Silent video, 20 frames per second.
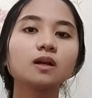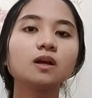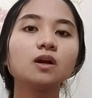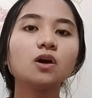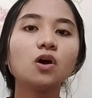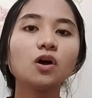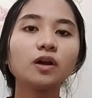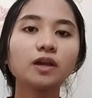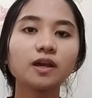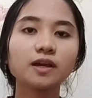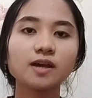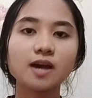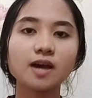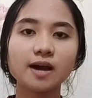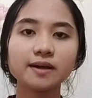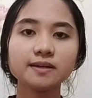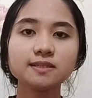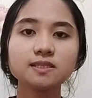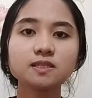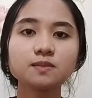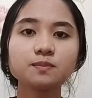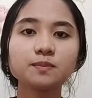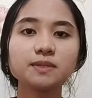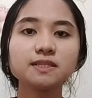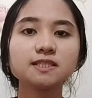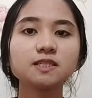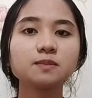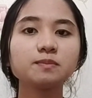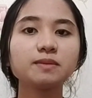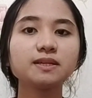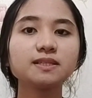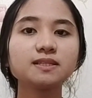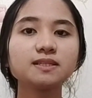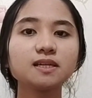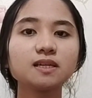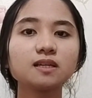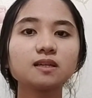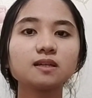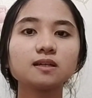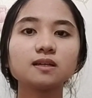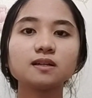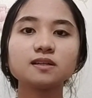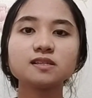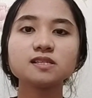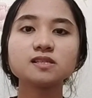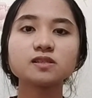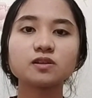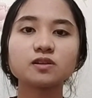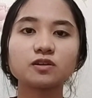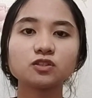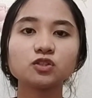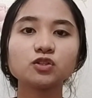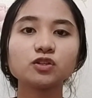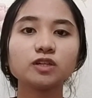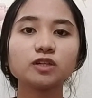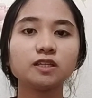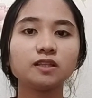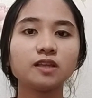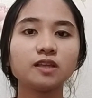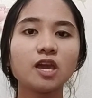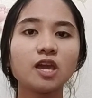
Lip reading: Okay guys, mathematics research in